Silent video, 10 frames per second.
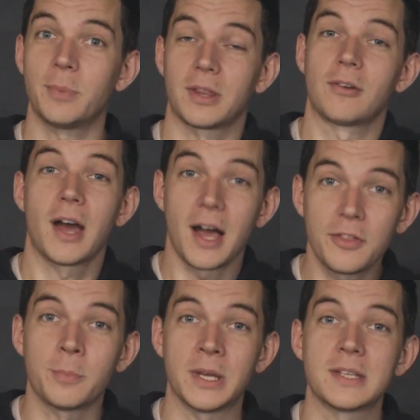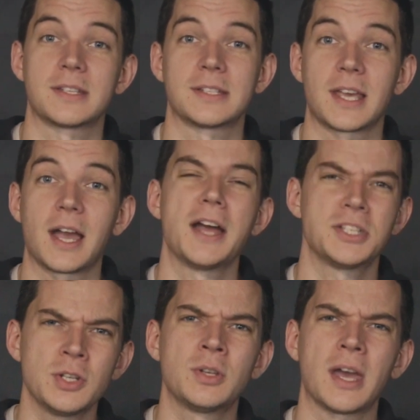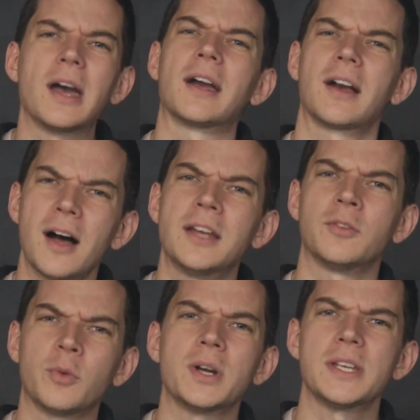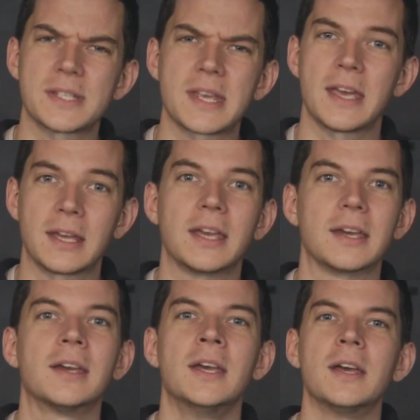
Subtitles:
but there are other bits that's like, I do get kind of what he's saying here.